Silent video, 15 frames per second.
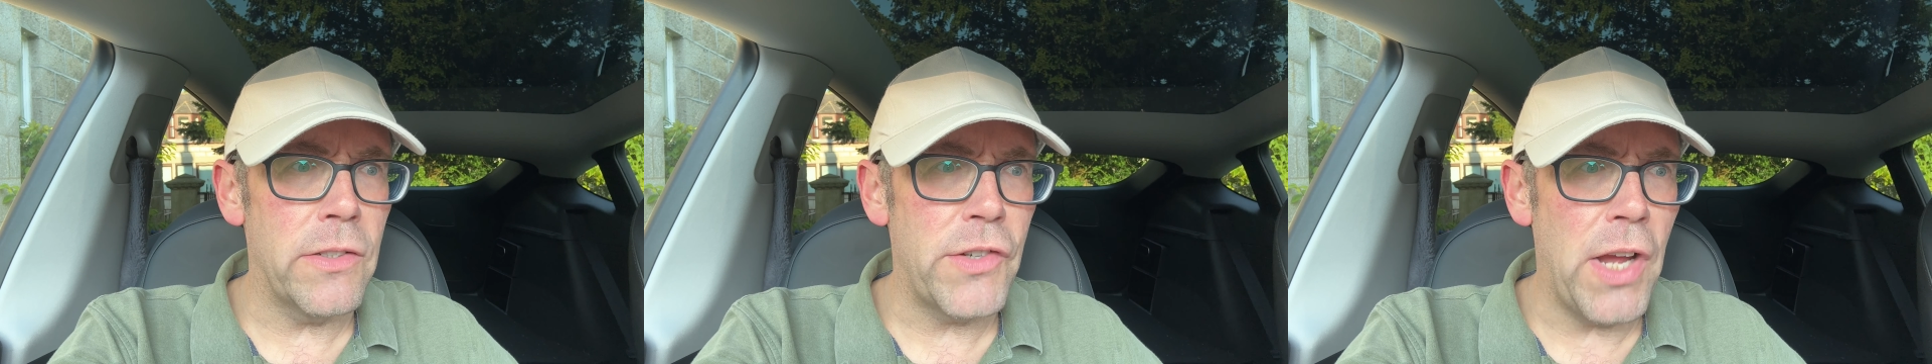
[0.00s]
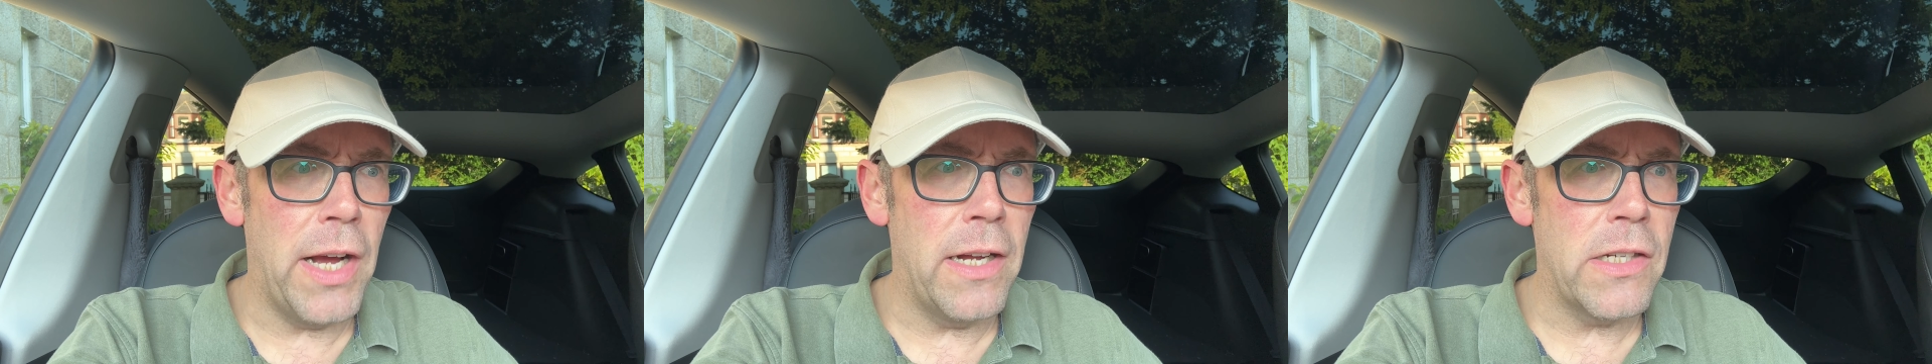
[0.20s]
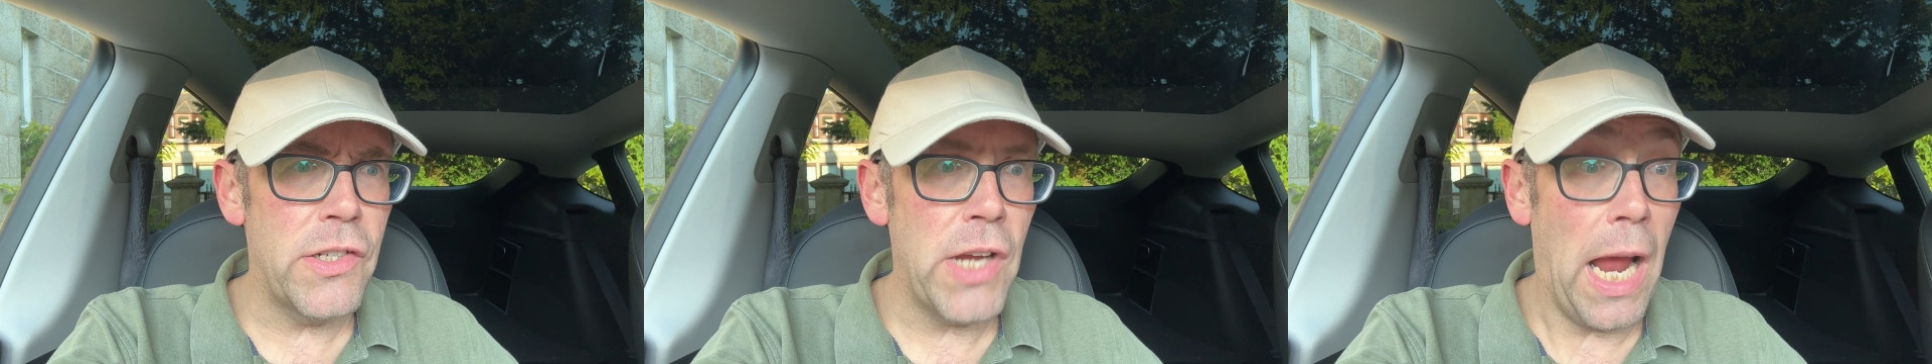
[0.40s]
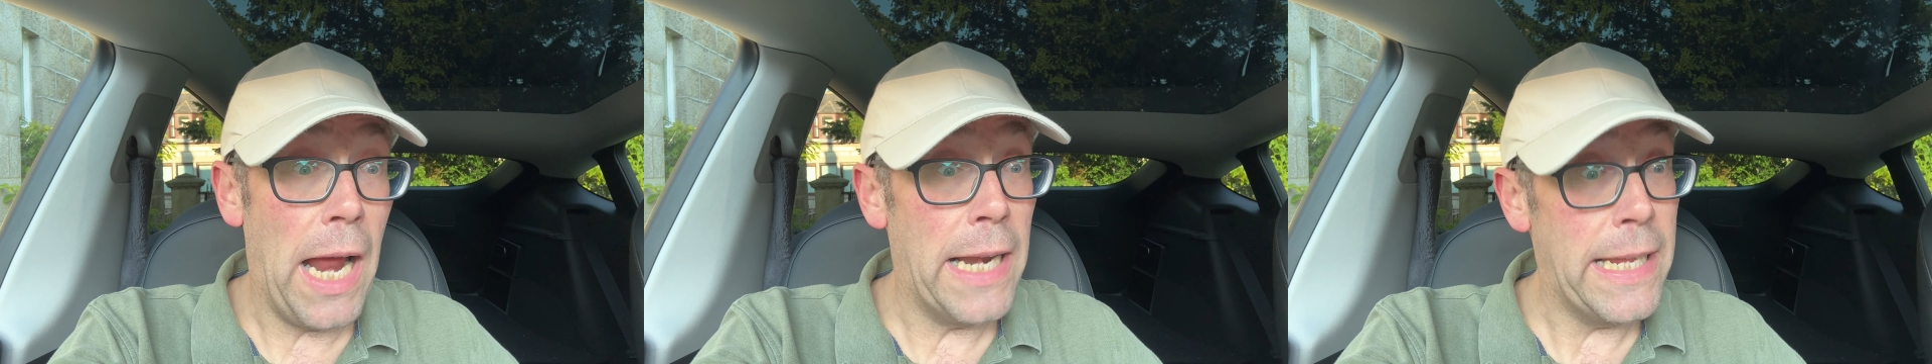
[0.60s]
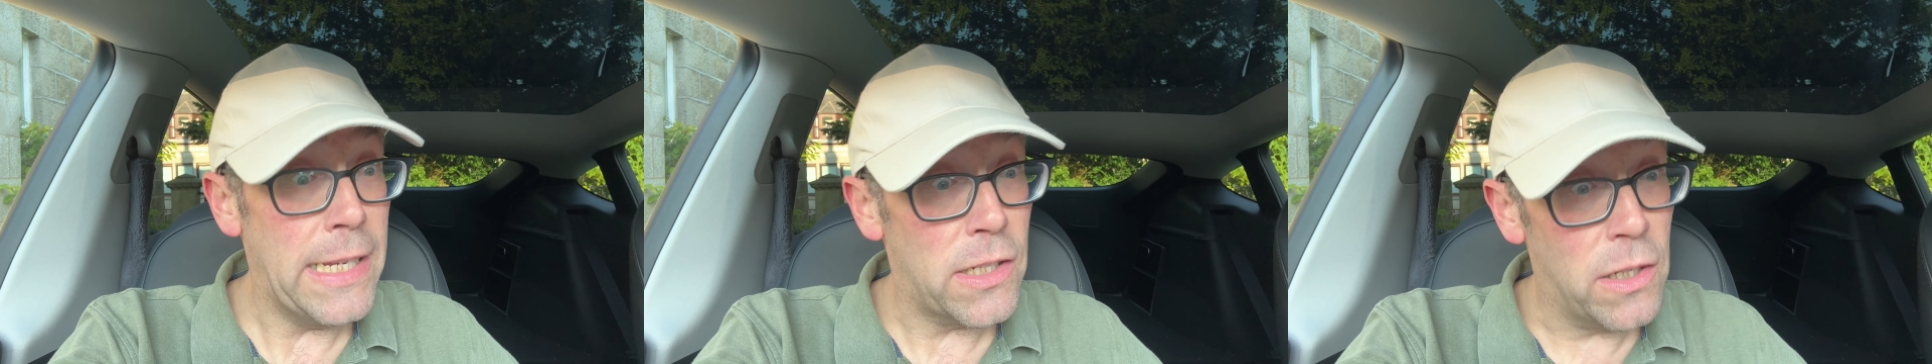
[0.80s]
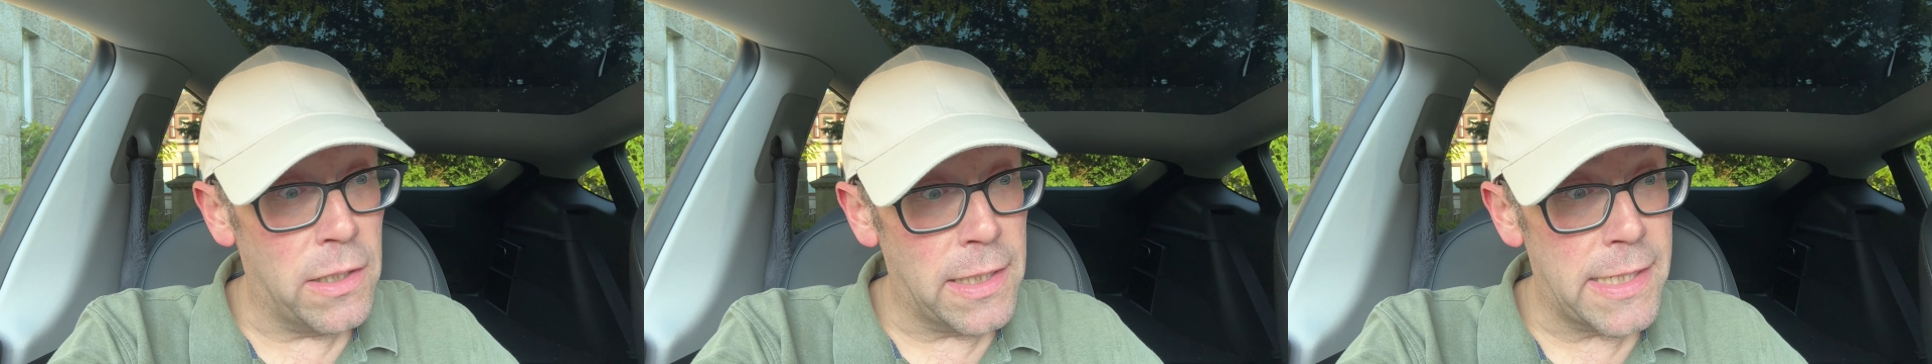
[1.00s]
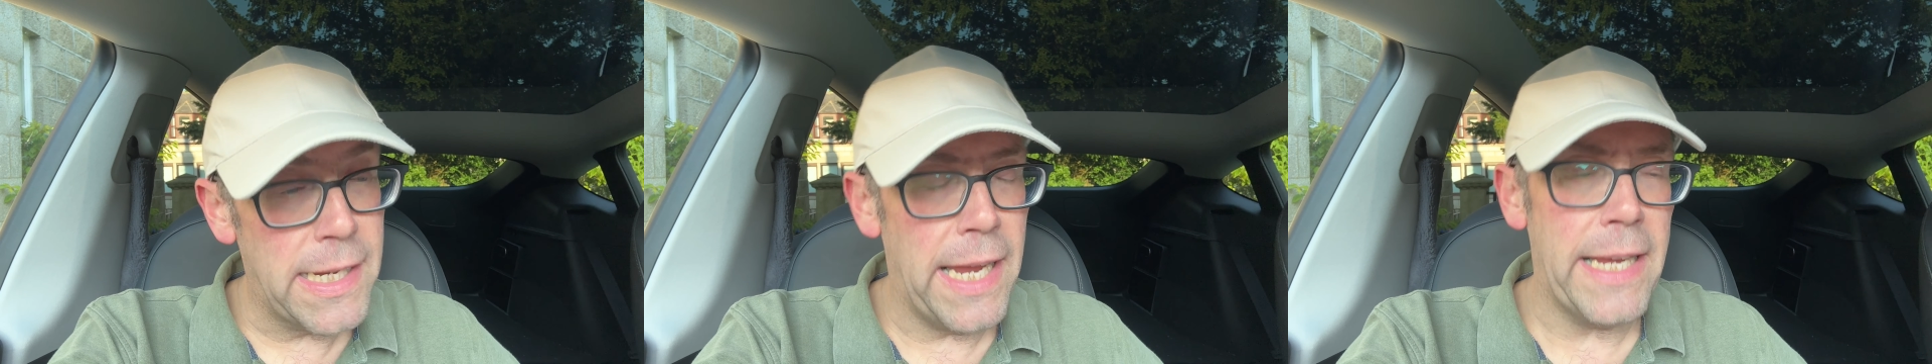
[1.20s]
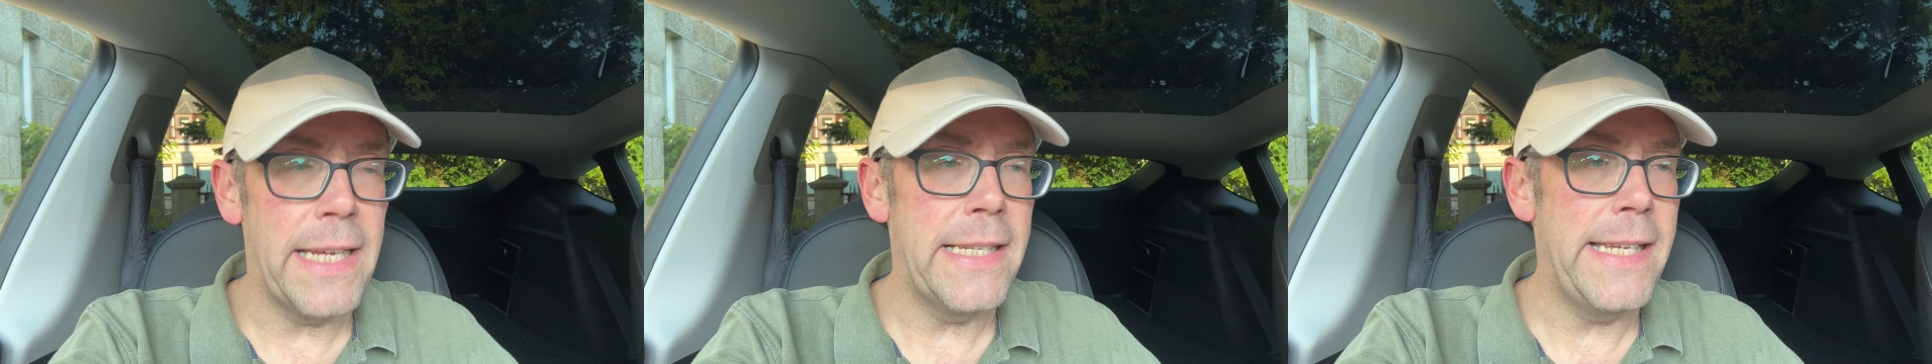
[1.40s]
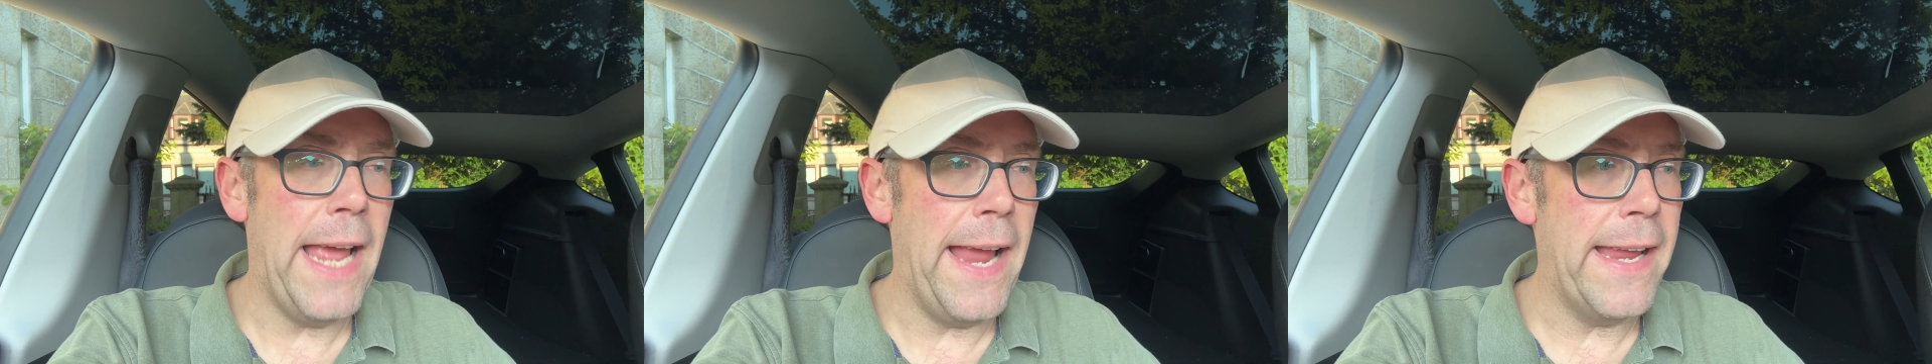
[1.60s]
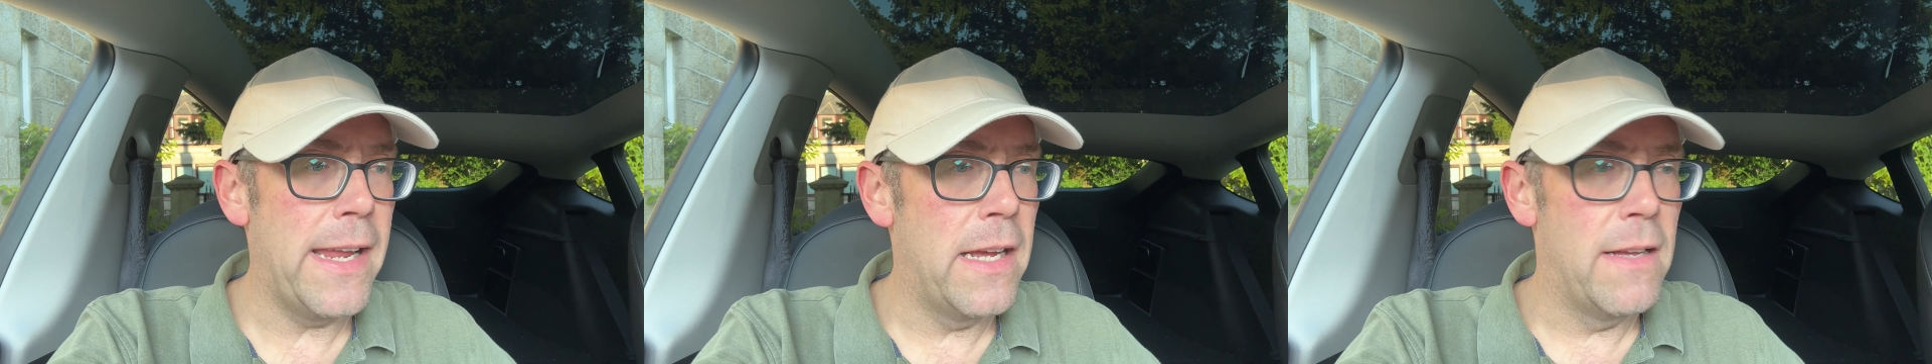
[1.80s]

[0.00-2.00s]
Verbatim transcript: charge and it's going to take a day,